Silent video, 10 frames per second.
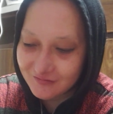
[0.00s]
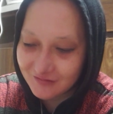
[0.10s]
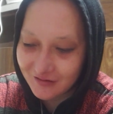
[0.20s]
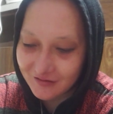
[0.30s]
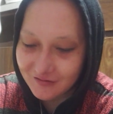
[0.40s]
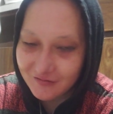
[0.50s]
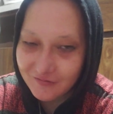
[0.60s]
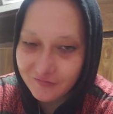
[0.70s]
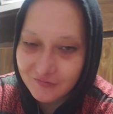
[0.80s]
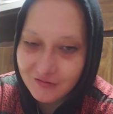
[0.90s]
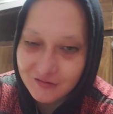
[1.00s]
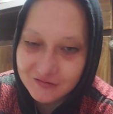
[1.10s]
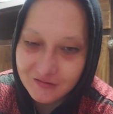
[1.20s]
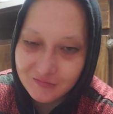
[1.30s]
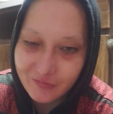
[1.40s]
I don't know because
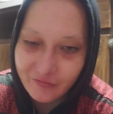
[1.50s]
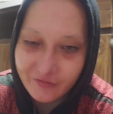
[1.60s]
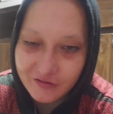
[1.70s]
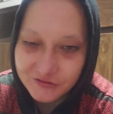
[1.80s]
uh, before I